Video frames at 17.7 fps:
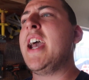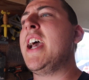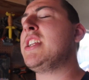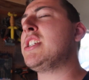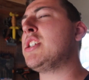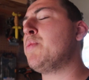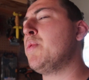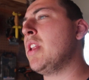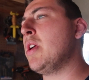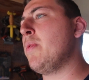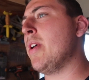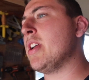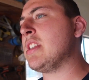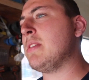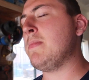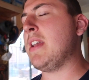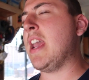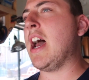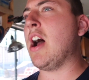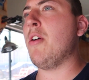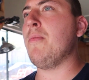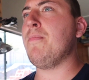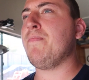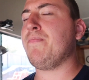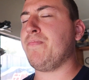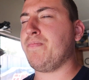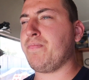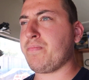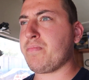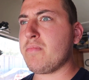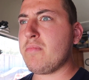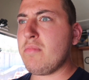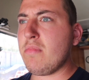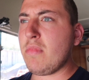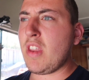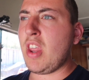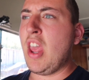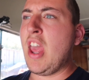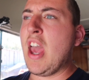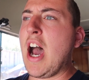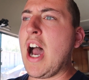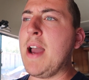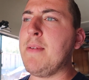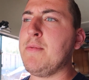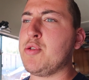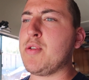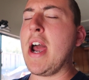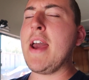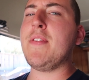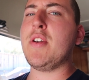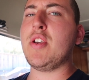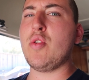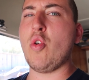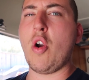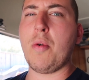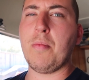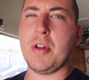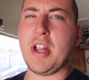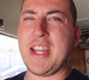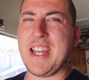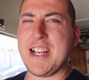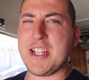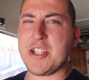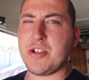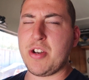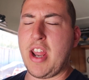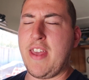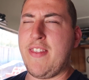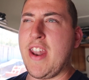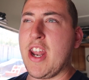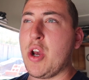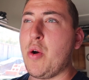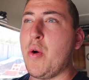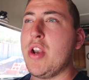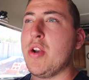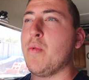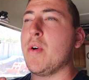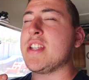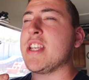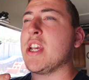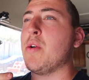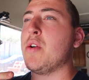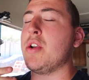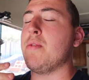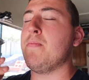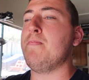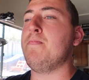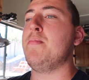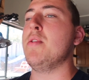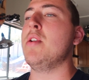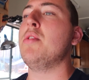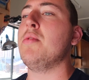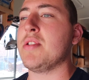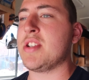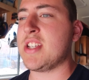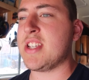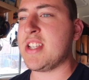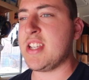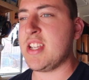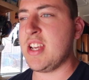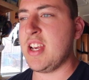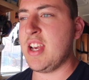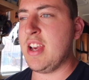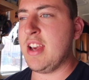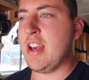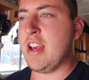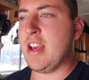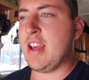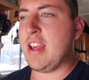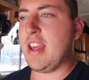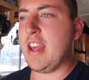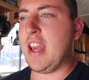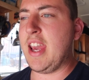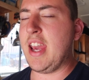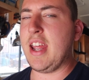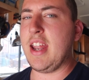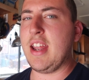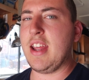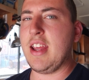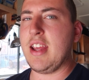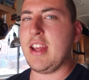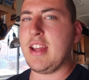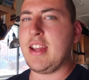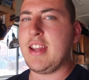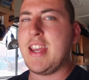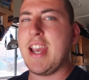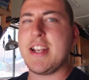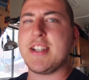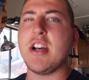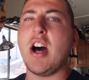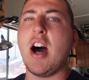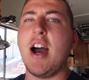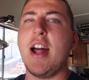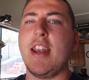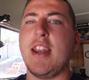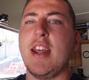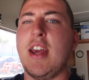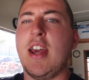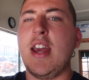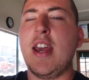It's just really weird to me how I'm driving normal like yesterday, and then once I go into boost, it kicks on.